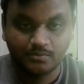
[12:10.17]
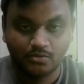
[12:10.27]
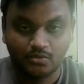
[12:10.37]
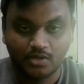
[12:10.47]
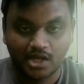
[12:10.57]

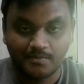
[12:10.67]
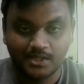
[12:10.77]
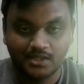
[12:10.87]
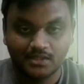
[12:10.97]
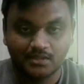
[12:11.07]

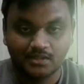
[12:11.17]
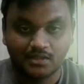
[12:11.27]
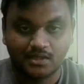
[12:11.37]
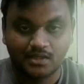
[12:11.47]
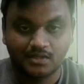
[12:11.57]
programming
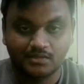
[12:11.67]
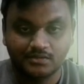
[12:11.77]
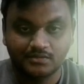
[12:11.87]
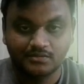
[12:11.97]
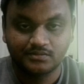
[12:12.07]

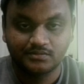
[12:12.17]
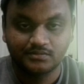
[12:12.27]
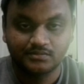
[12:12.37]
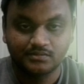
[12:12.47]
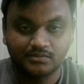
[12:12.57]
are
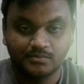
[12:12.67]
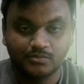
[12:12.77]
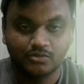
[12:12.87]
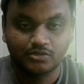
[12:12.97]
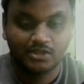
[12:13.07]

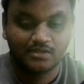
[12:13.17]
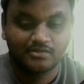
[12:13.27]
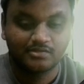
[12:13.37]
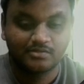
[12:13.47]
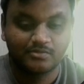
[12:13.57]
both
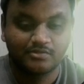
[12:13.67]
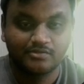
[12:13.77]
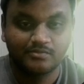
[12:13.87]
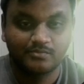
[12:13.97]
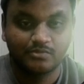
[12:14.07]
are
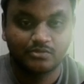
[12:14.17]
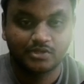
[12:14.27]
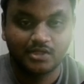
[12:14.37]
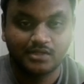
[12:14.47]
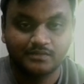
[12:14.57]
suppose
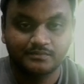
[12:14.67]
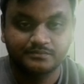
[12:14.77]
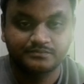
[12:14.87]
both are